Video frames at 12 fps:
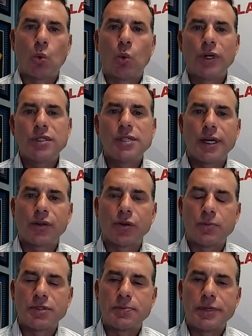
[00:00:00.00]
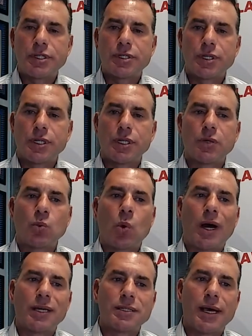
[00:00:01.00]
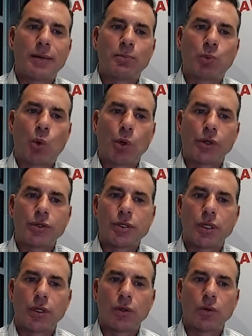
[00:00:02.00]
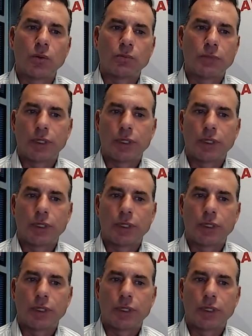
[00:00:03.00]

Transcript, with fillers: What is that group's mission and why is that important to you?